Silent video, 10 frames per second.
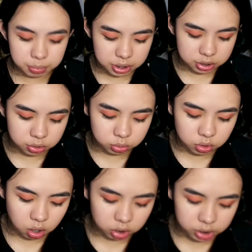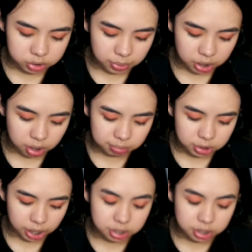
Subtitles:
because nude colors when it comes to